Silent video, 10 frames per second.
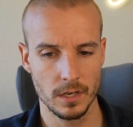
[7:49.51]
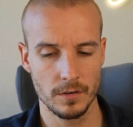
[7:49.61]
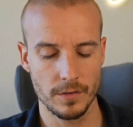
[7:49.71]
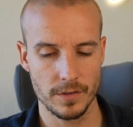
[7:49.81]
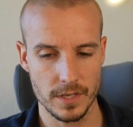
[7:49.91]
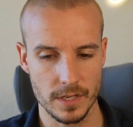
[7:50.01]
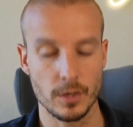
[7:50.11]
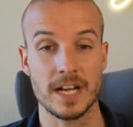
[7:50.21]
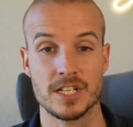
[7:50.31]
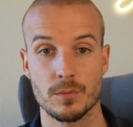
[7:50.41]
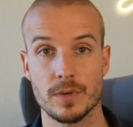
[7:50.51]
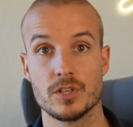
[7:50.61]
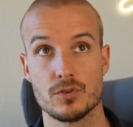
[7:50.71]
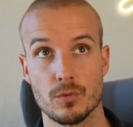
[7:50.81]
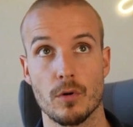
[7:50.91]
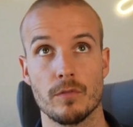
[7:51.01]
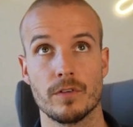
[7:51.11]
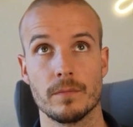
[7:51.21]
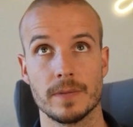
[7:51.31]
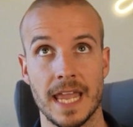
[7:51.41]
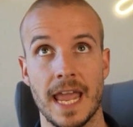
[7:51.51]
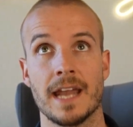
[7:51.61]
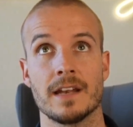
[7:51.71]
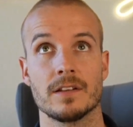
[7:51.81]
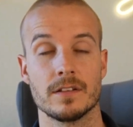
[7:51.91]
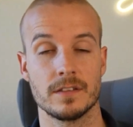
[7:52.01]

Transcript: for the no actually we drove from canada